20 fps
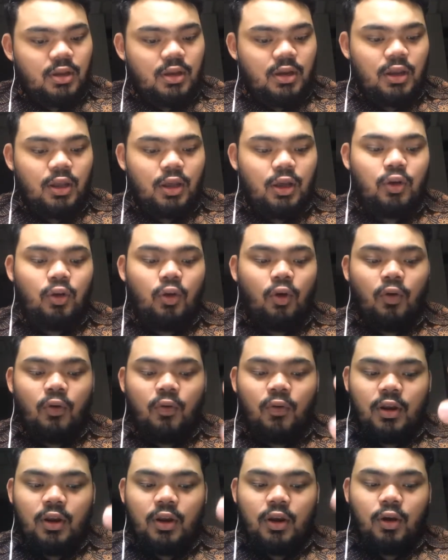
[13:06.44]
the
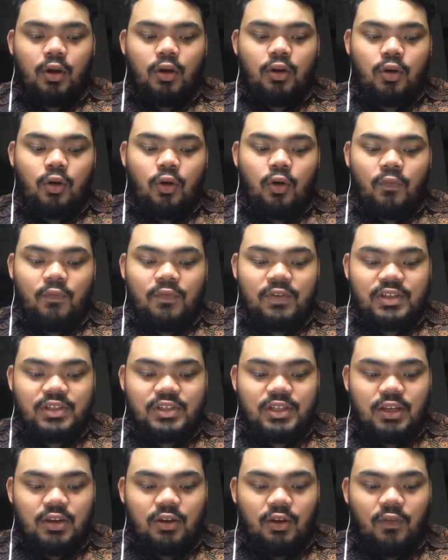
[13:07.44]

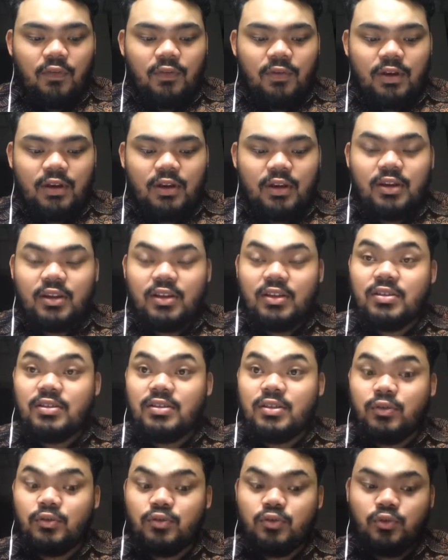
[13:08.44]
coefficient of the
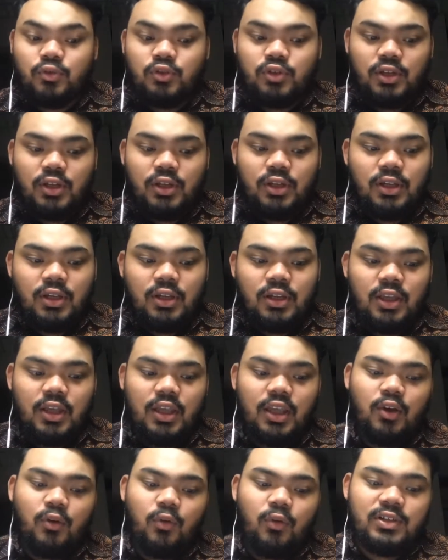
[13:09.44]
restitution
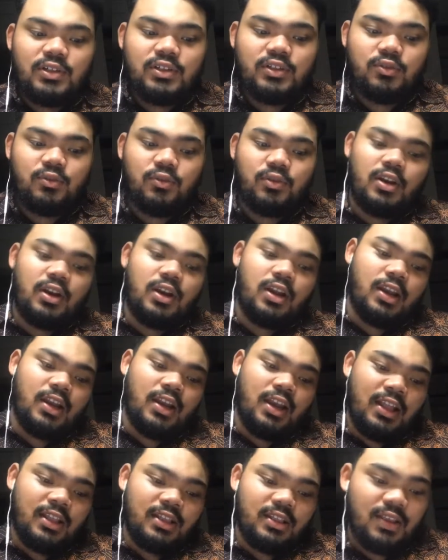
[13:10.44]
equals to the
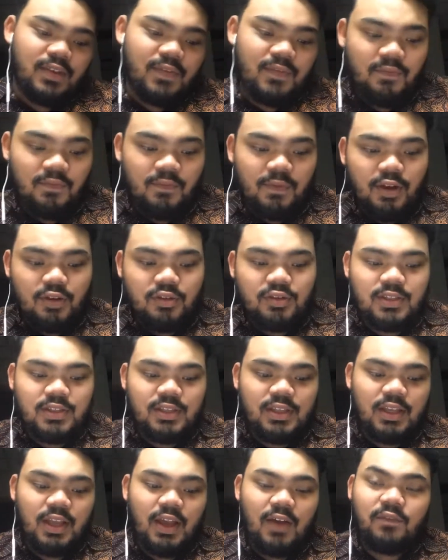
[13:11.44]
relative
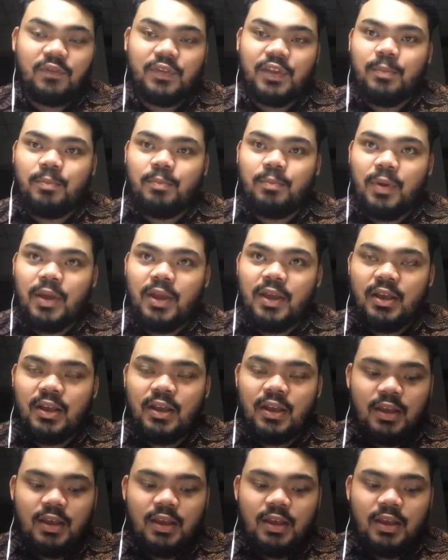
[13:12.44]
velocity after impact